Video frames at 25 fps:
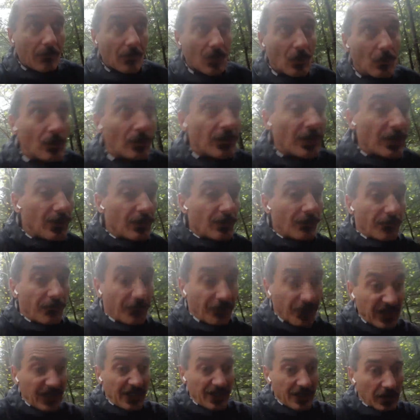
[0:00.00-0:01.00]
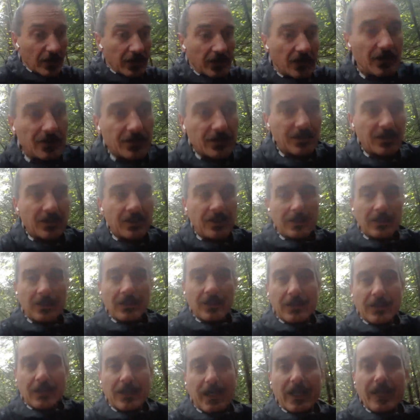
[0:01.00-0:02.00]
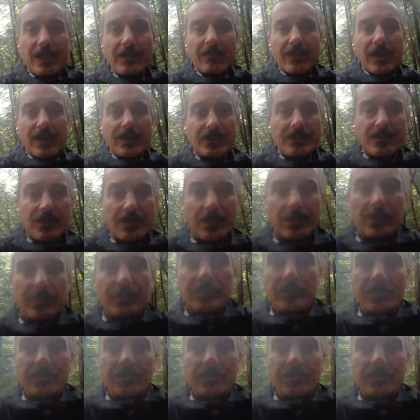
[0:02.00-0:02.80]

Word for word: Whether you feel an event